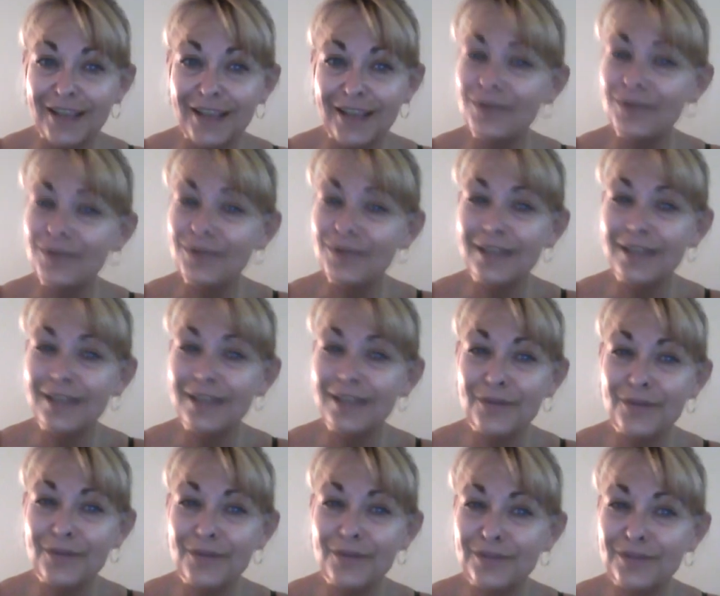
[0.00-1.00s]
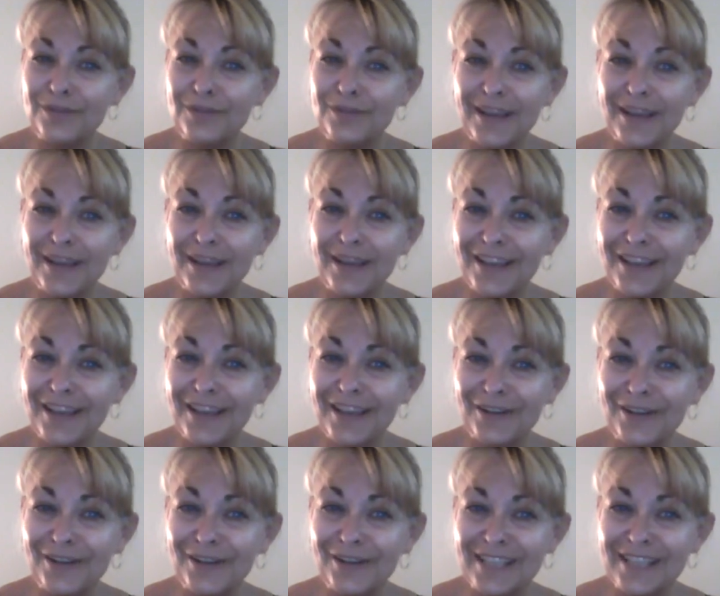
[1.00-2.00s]
Don't let that wizard behind that
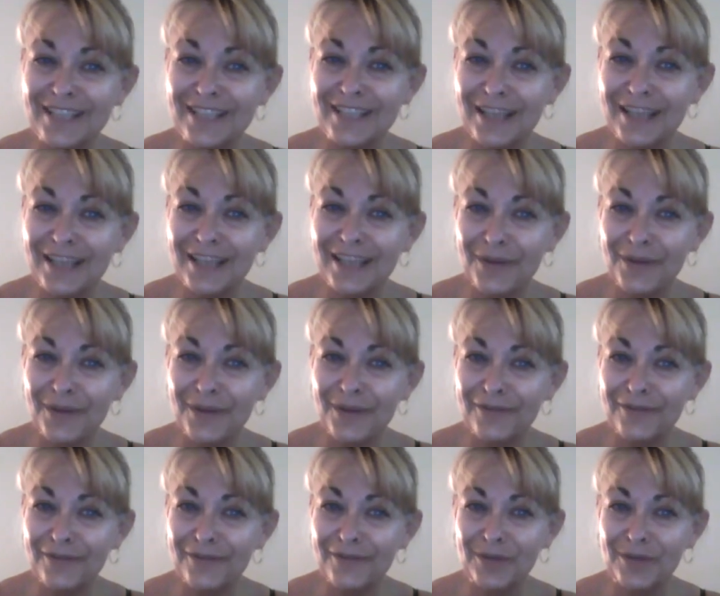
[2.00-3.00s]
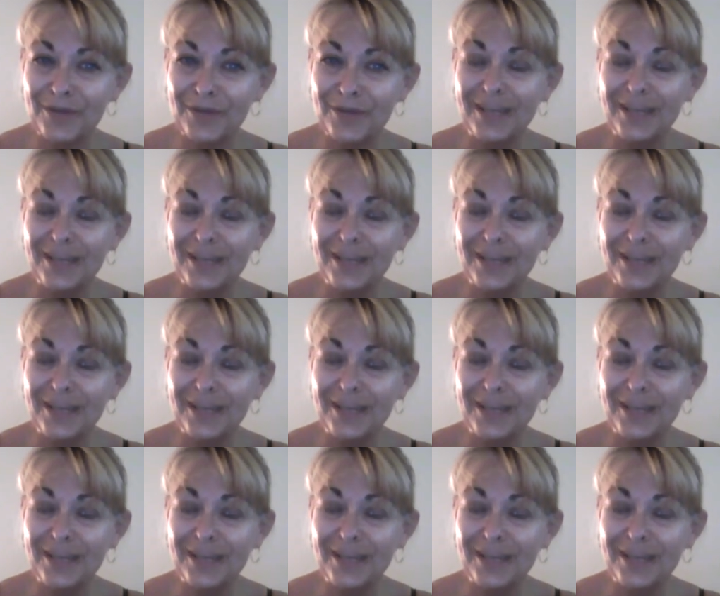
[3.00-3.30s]
curtain take that away from you,